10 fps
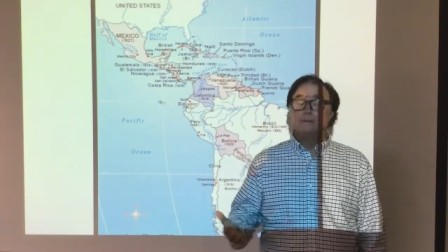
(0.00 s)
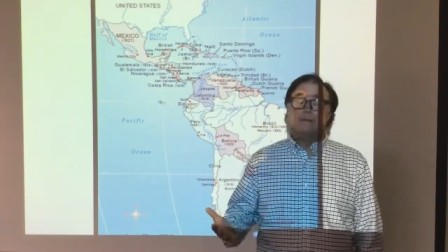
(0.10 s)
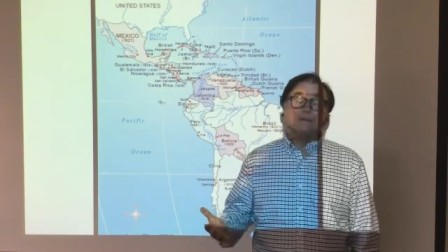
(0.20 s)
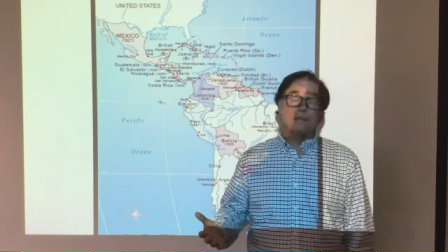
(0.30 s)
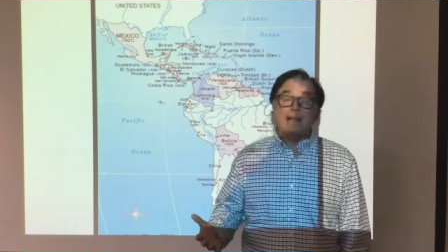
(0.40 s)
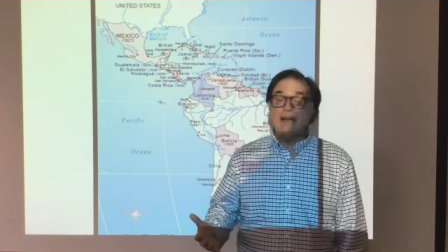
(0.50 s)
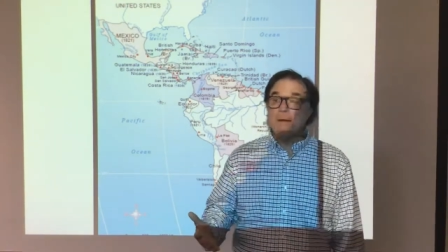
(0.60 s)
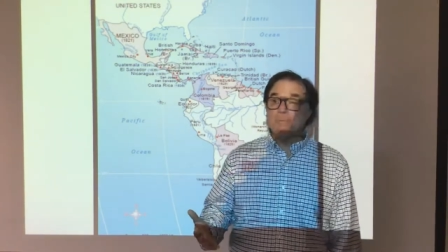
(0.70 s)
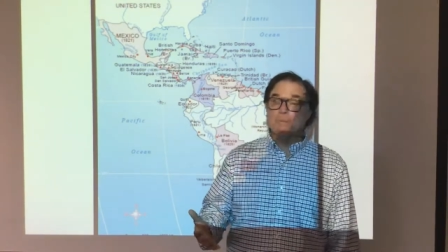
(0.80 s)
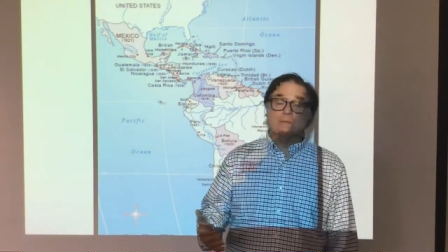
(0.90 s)
going to
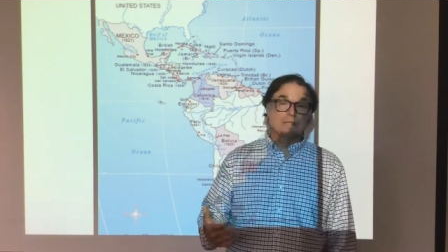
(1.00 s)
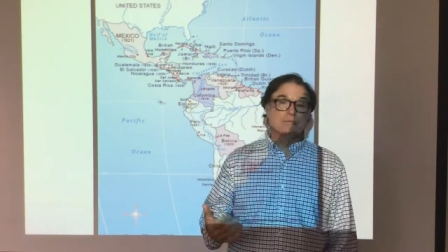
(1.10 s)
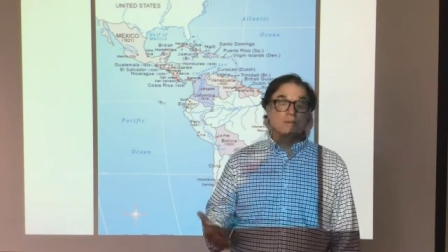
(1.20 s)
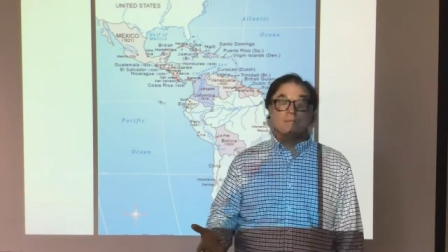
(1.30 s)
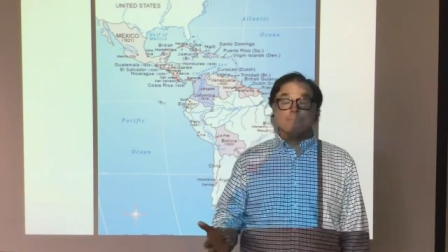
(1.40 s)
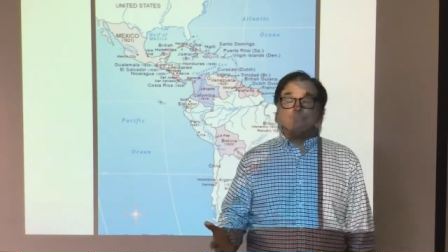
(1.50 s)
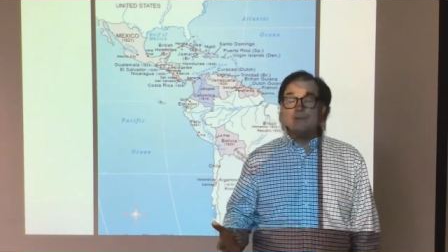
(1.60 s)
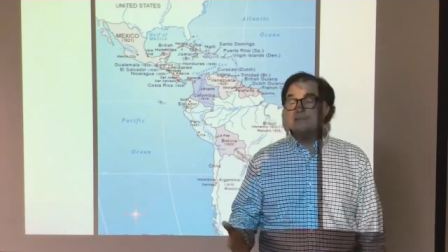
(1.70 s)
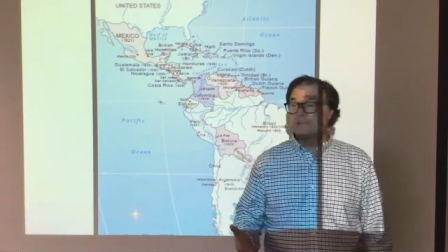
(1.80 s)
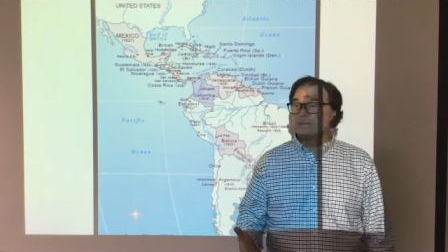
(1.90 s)
happen because we're
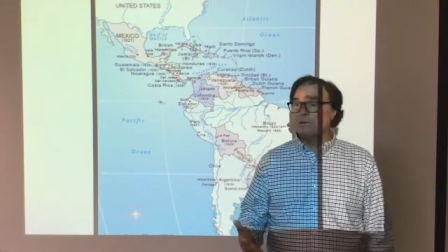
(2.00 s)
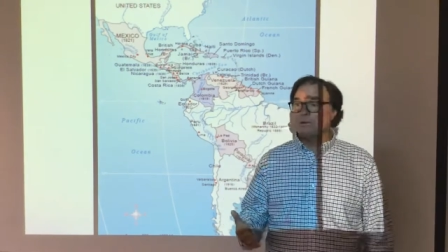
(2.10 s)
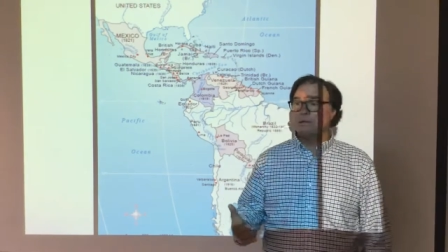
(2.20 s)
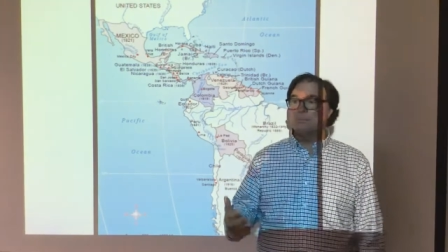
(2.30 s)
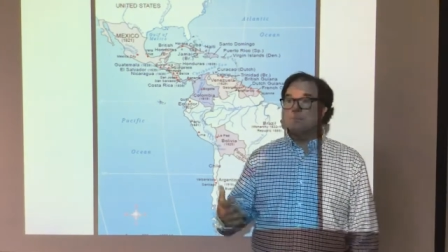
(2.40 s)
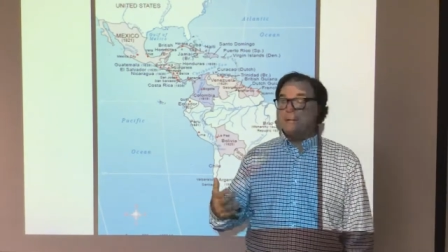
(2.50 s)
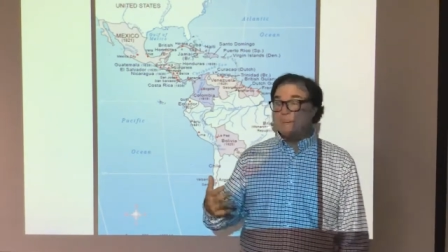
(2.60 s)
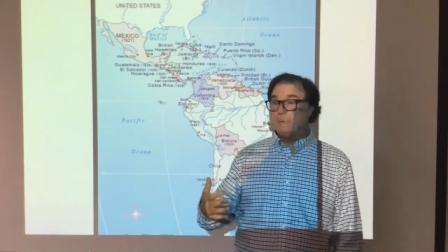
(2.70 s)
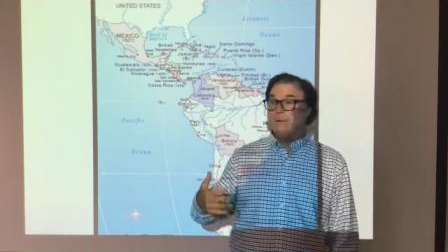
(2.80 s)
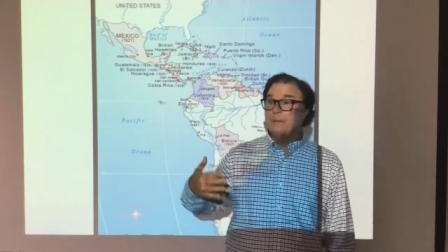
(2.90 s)
basically horrible
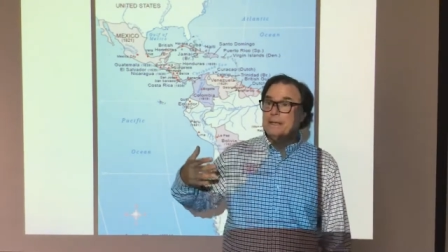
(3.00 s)
people.